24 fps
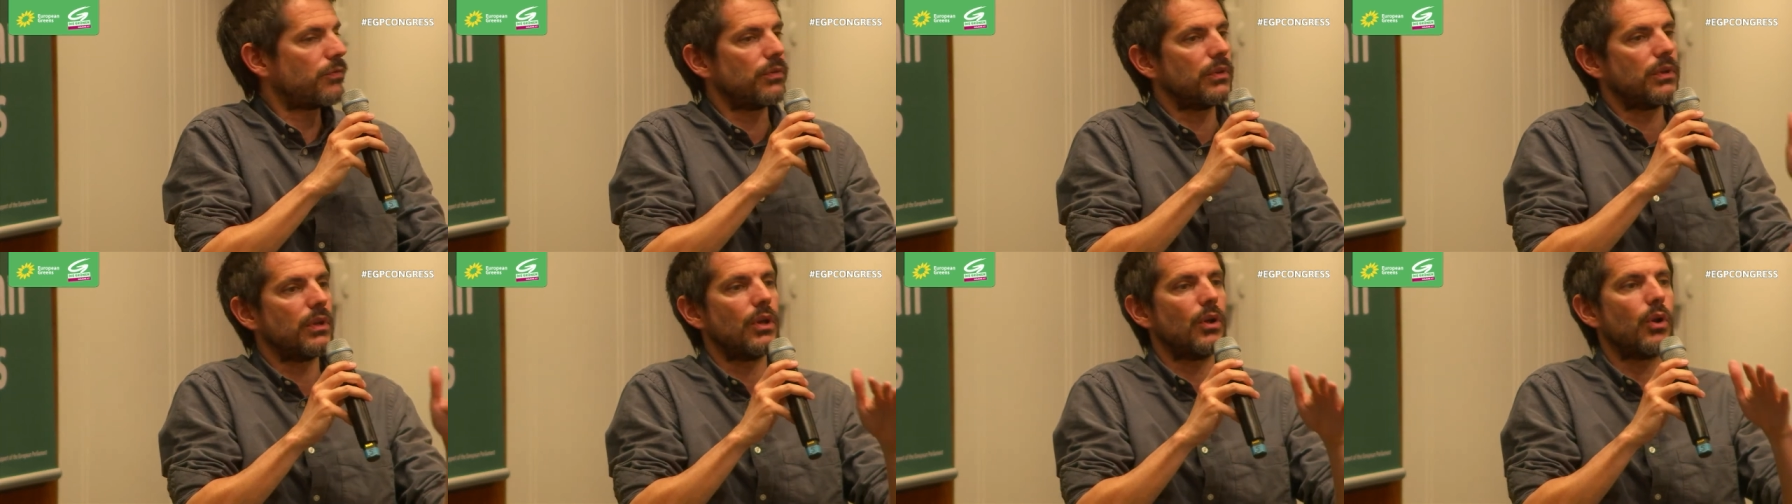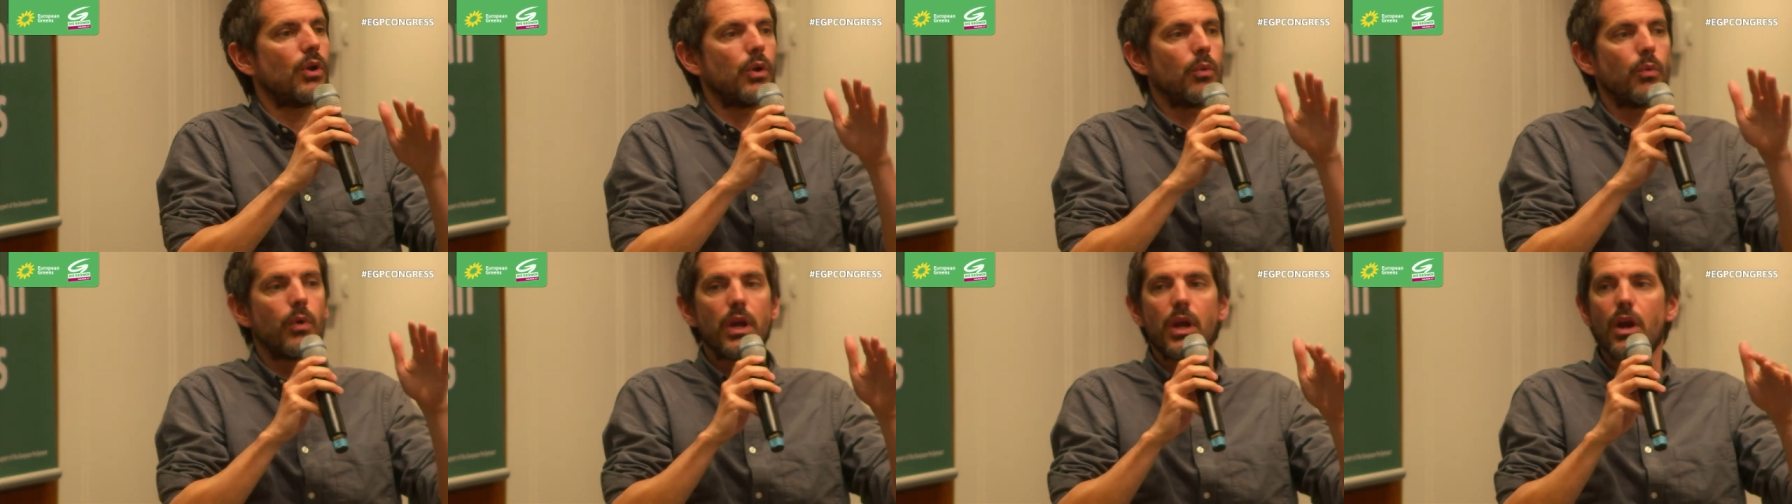the
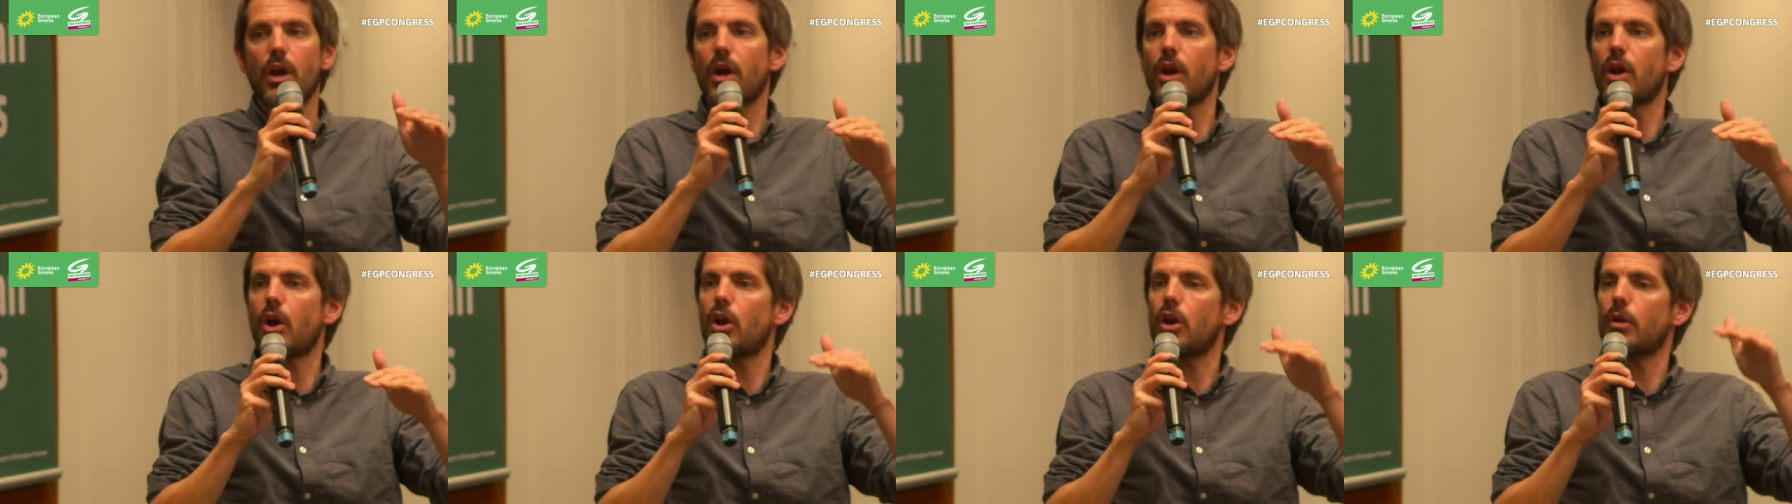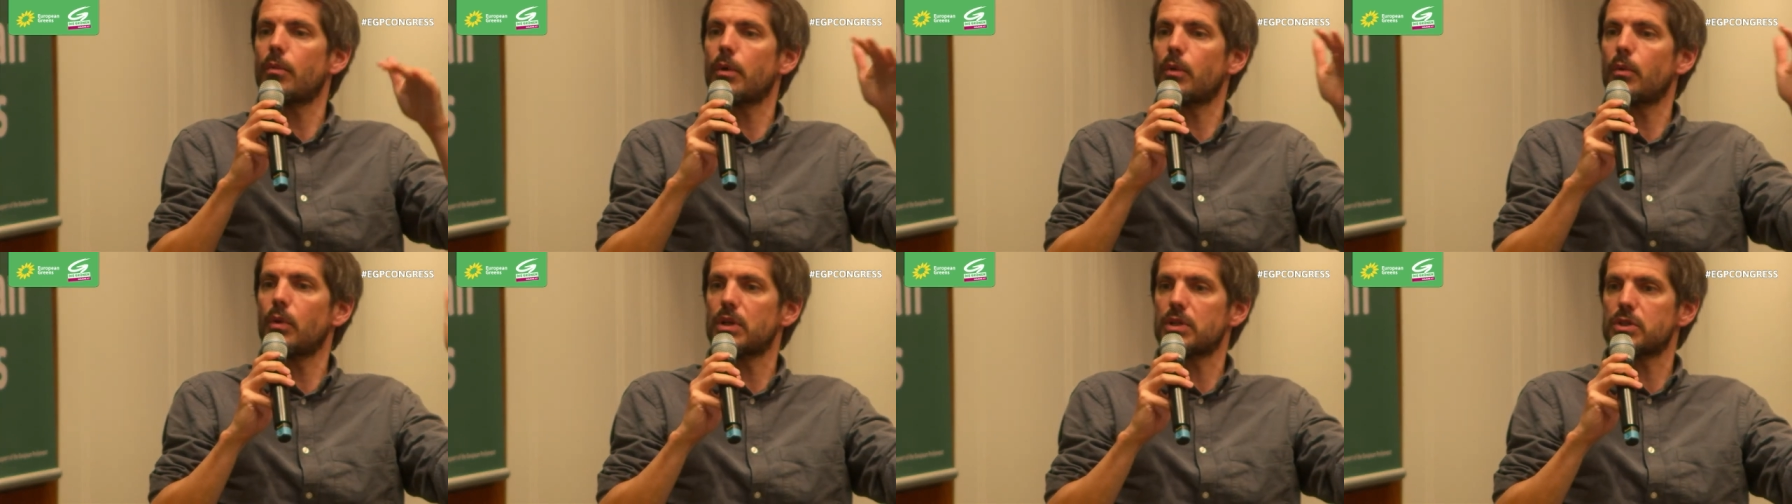only way our
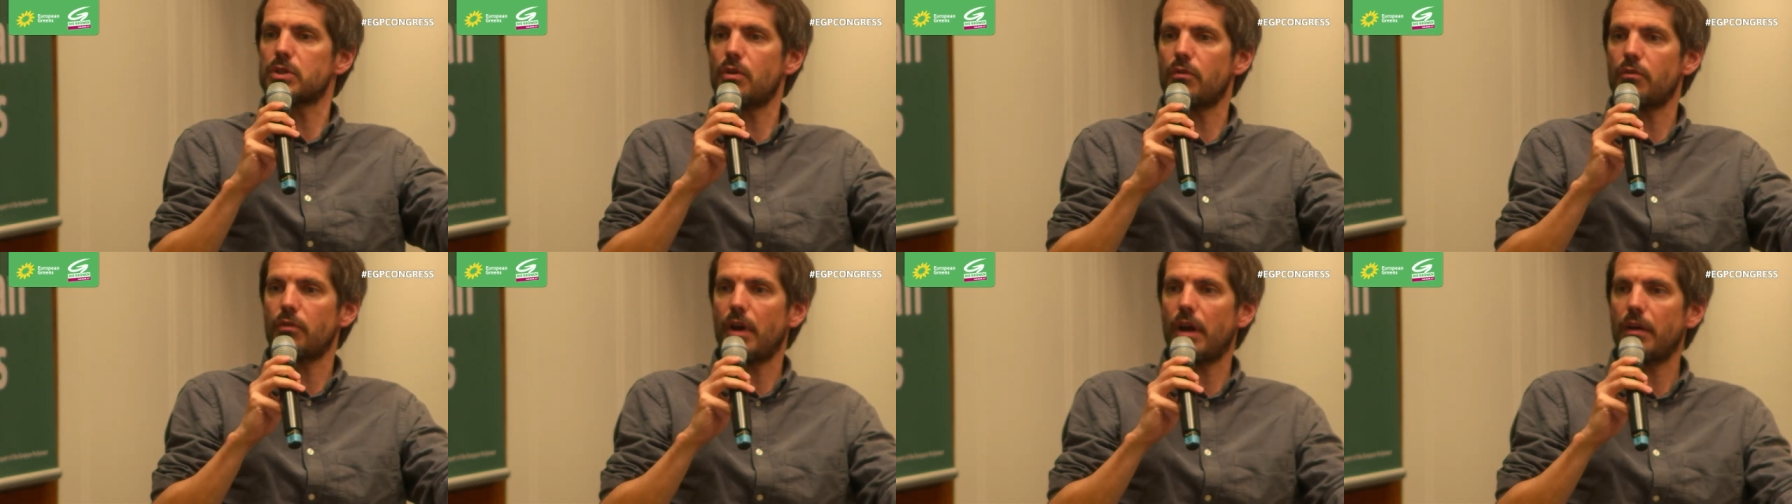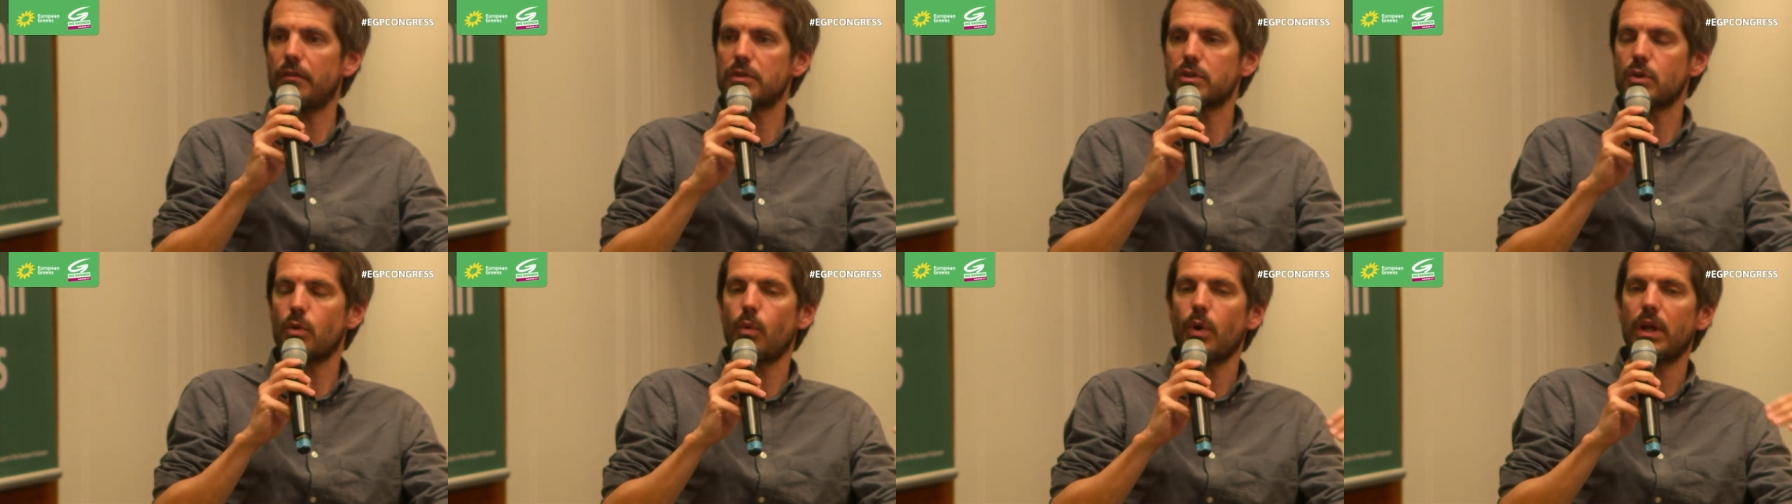economy will survive.
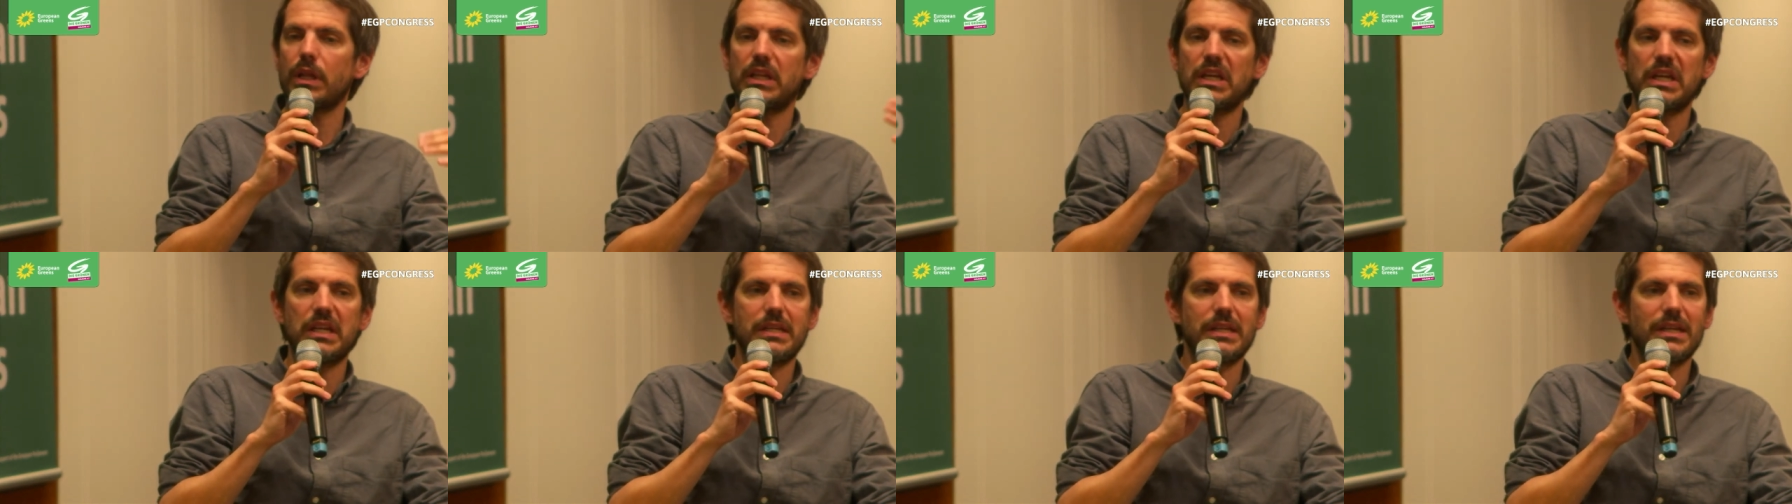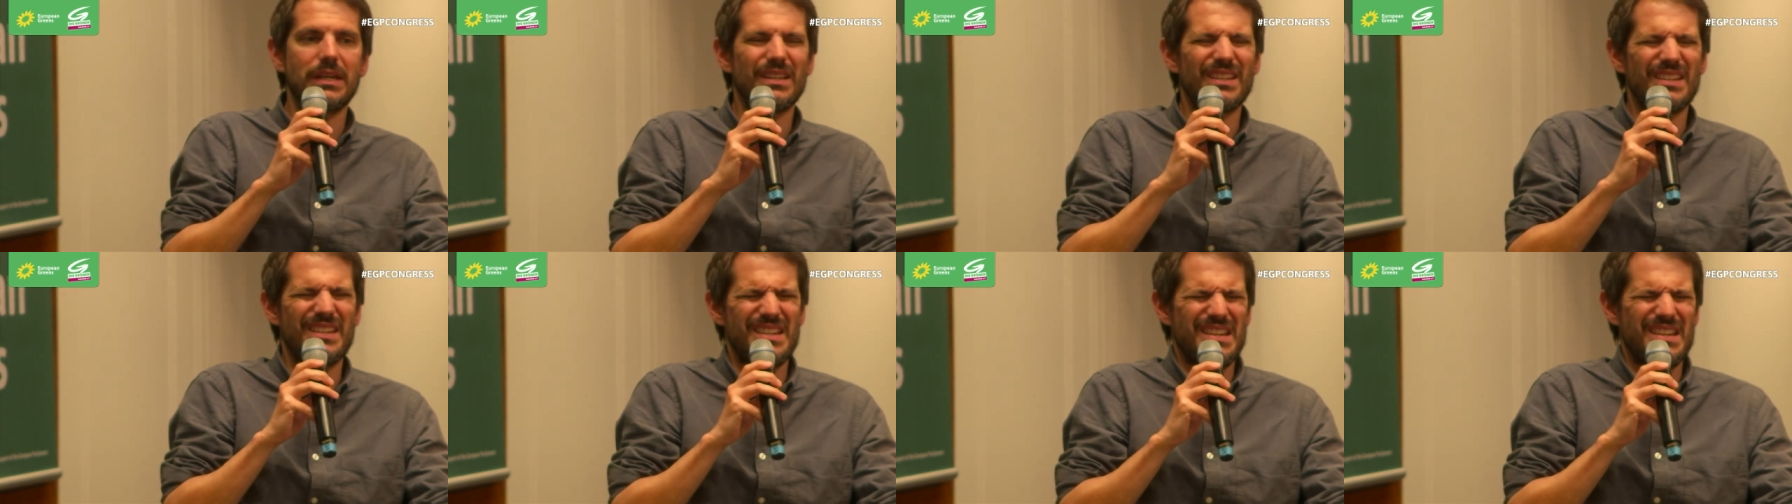So what they did,